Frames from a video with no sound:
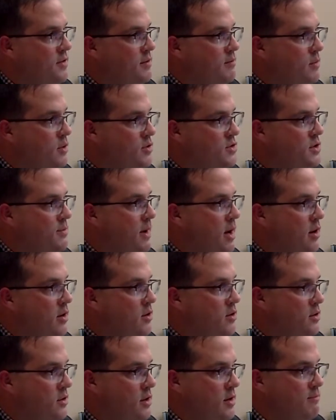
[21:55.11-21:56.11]
most amount of
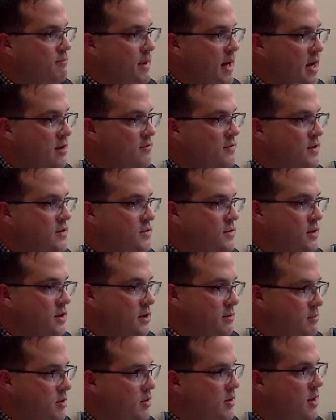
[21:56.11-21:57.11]
good and benefits for the
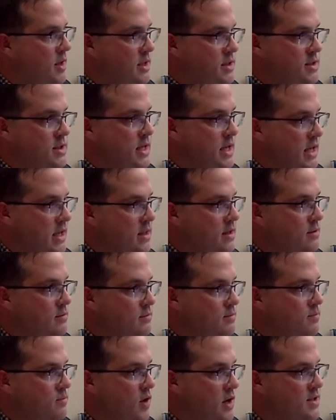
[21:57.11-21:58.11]
communities and the
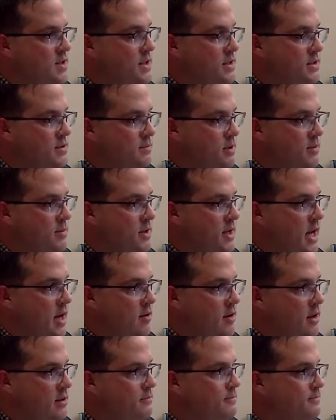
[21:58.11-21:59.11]
residents of Plymouth County.